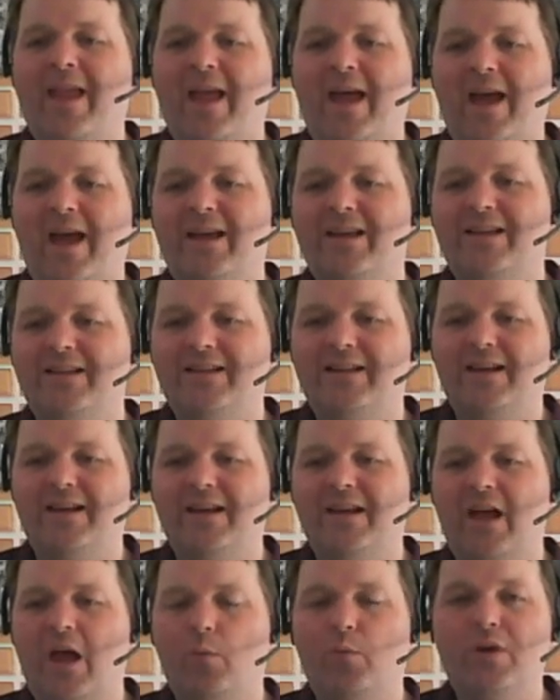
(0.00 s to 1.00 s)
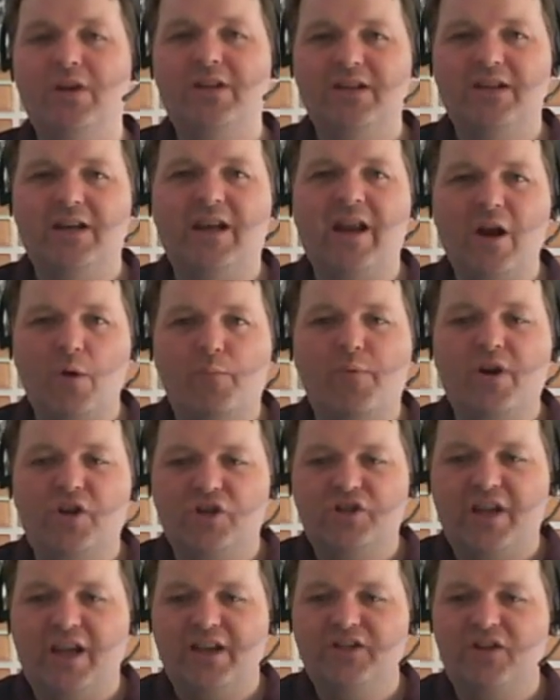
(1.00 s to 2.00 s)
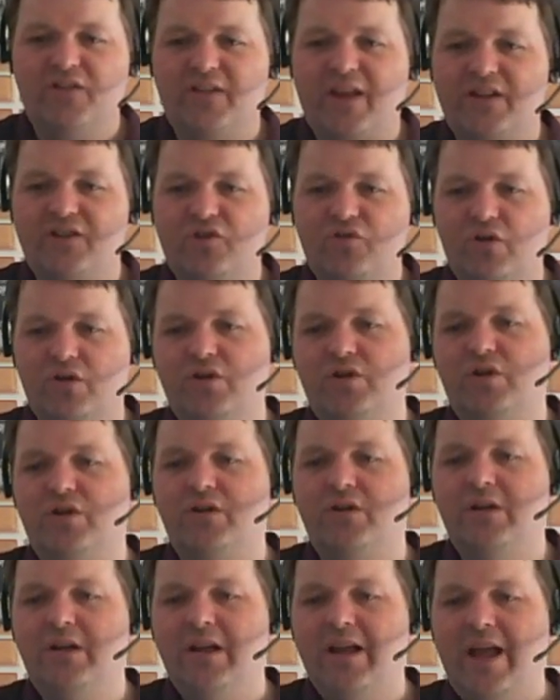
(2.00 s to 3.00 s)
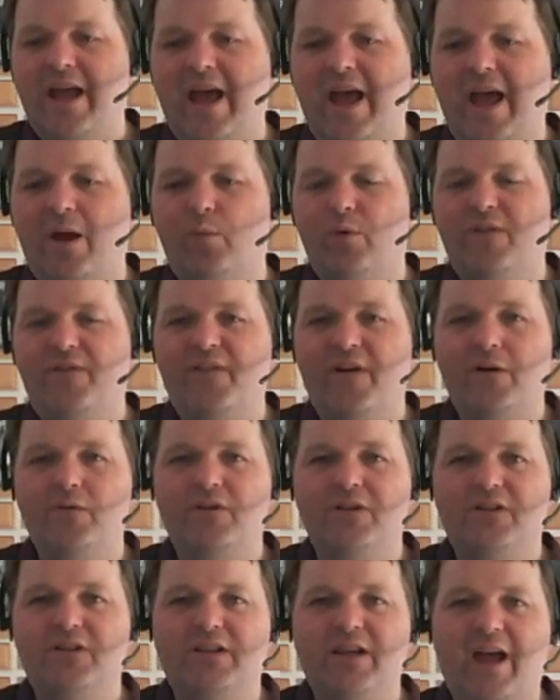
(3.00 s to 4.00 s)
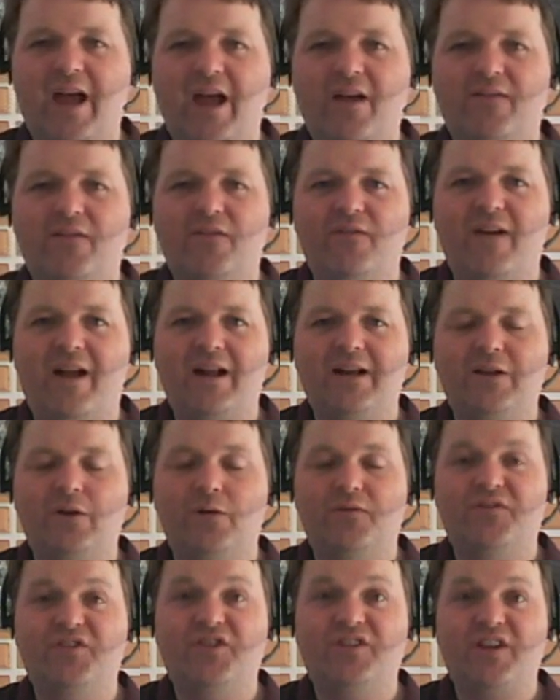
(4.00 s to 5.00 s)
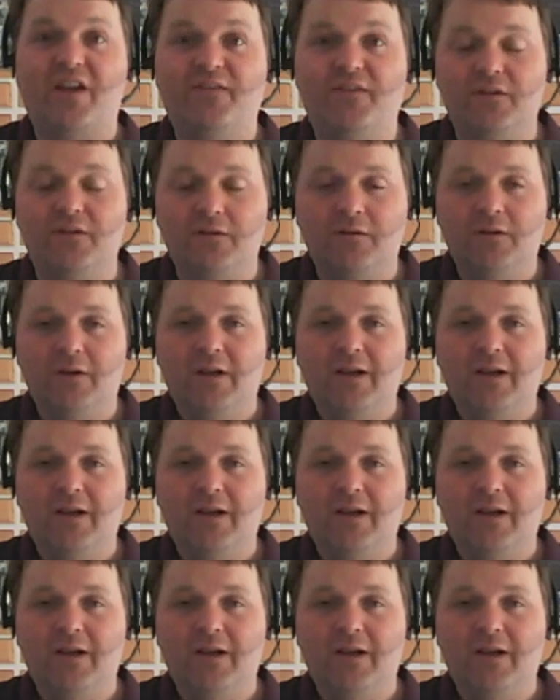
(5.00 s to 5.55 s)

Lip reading: And we did an air pressure test of that structure, and we found it to have a value of 7.